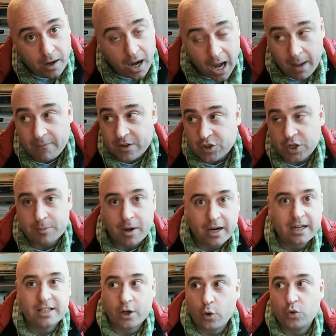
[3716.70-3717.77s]
Obviously, I'm not
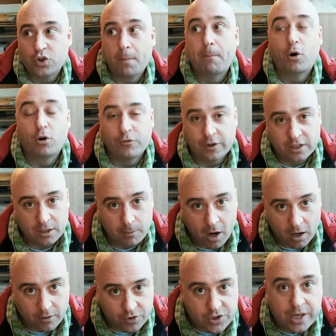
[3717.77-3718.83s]
going to tell you it was a perfect
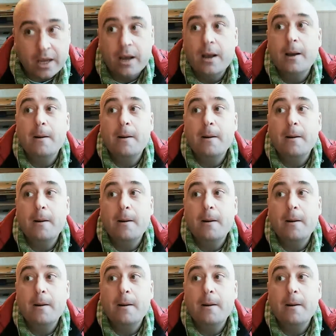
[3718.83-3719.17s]
democracy,